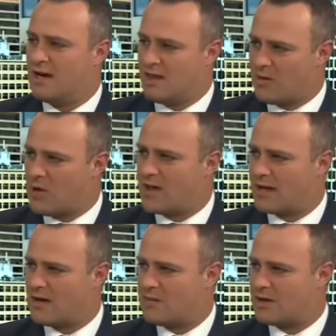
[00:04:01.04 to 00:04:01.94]
and they want
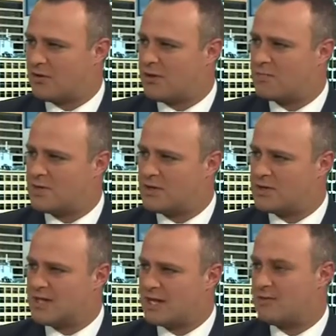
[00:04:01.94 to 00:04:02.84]
economic growth
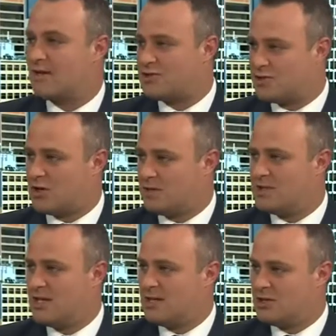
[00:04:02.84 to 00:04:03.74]
because that creates jobs.
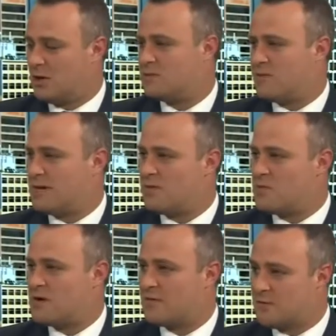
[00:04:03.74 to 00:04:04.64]
Jobs mean
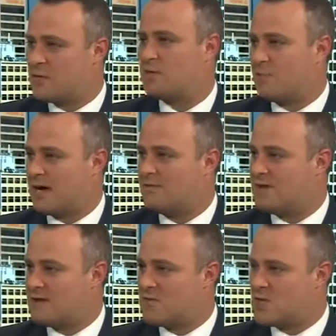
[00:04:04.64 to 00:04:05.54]
people can afford to pay for
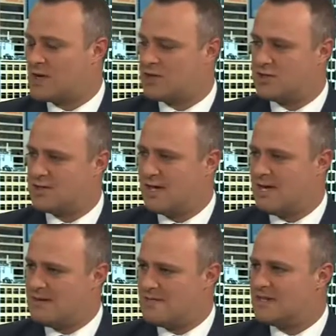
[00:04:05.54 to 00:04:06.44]
their mortgages.
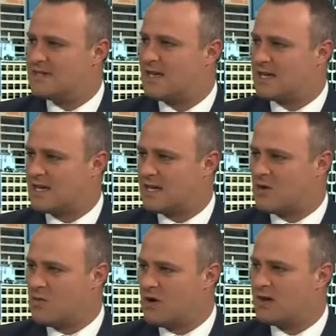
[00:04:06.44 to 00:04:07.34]
It means that they can
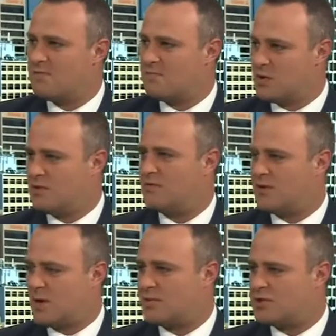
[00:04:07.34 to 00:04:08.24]
go on and build
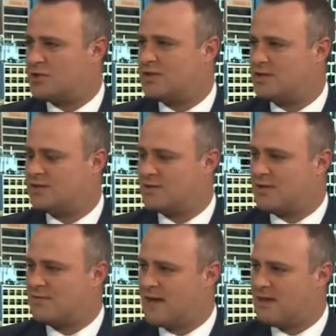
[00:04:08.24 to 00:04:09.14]
opportunities for
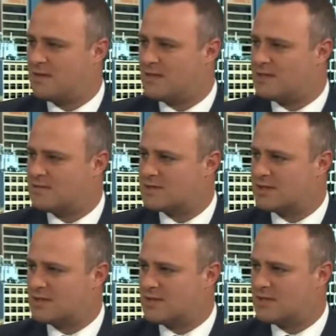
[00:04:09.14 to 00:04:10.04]
their family and
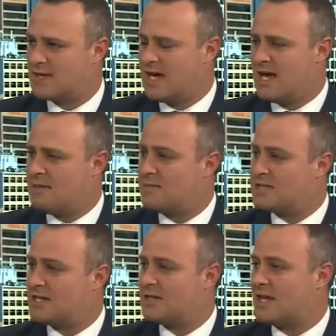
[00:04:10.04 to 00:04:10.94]
themselves. And
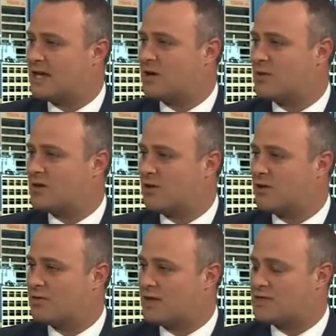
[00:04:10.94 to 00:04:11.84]
particularly economic
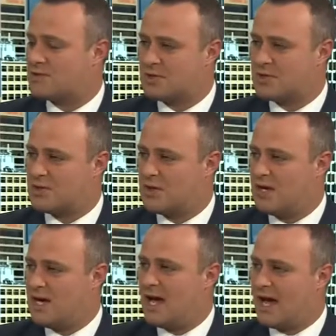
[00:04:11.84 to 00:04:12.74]
growth needs to occur
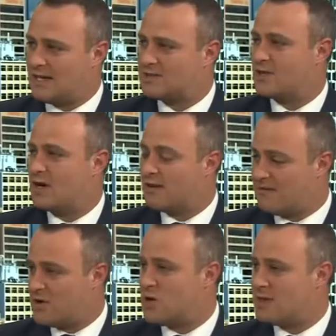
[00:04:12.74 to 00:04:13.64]
outside
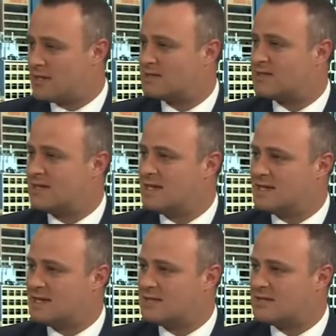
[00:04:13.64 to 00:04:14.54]
of Melbourne and Sydney.
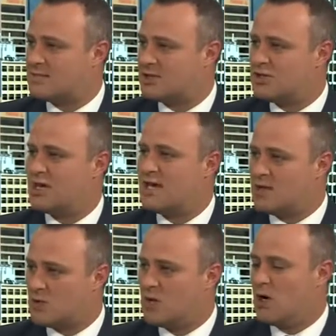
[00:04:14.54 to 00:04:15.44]
It needs to be shared,
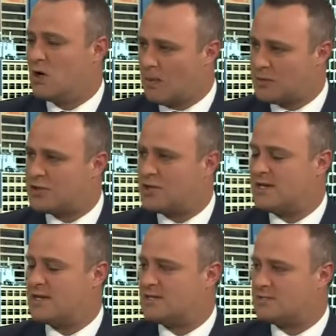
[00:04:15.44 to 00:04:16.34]
or
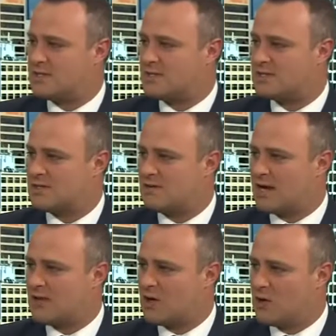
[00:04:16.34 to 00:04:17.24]
opportunities to exist
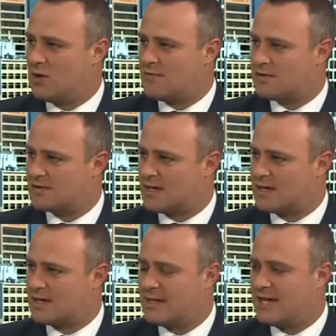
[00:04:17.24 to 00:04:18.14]
around the whole of
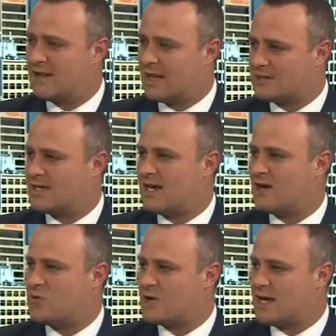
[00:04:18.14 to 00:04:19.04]
Australia. That's how
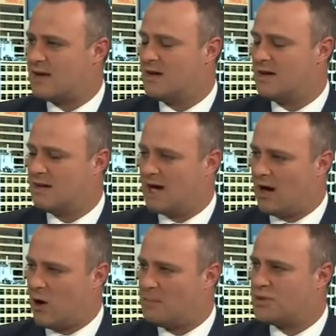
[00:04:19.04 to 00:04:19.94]
we'll get
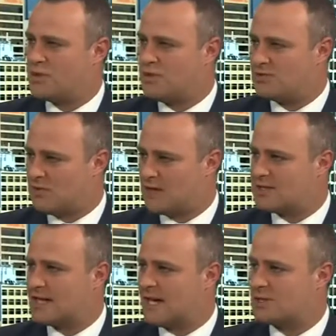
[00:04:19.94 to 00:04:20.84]
opportunities,
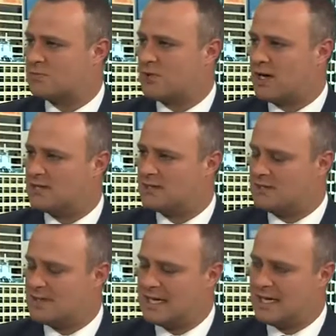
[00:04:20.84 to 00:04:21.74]
rising house
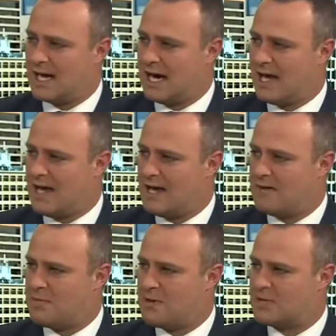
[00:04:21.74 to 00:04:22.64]
prices,
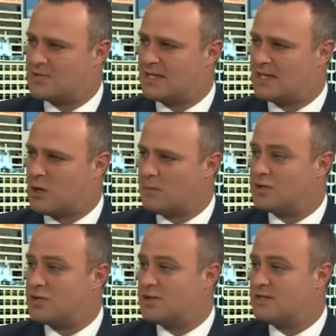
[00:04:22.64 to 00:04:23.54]
and people seeing the
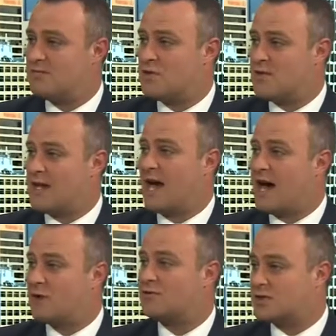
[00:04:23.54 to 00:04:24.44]
opportunities of moving
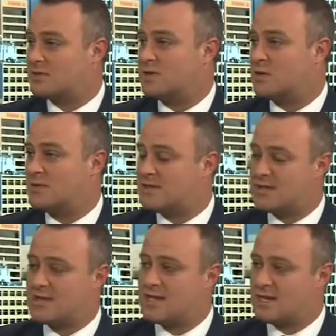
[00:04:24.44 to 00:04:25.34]
out of just Melbourne and
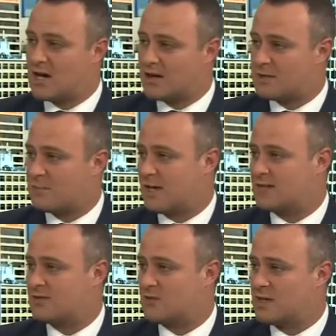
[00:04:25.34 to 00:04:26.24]
Sydney and going to
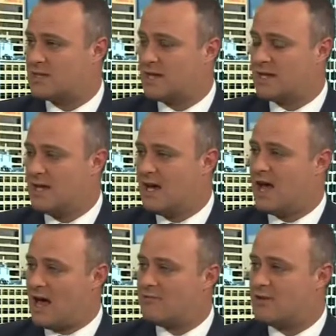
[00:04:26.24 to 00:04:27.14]
parts of Queensland
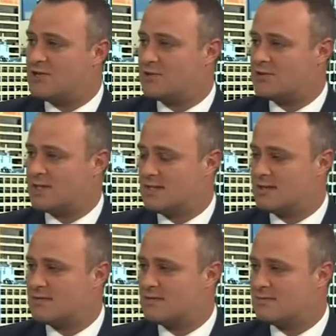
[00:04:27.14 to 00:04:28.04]
and regional centres.